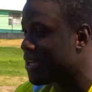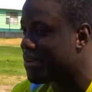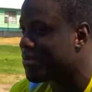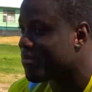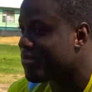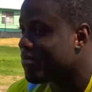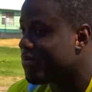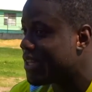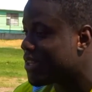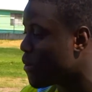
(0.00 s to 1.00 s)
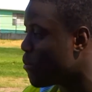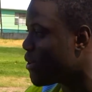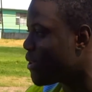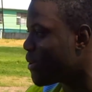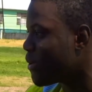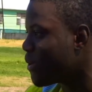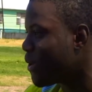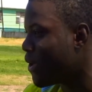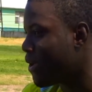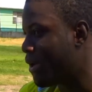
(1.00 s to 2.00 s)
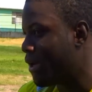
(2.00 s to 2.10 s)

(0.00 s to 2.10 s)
I feel fit compared to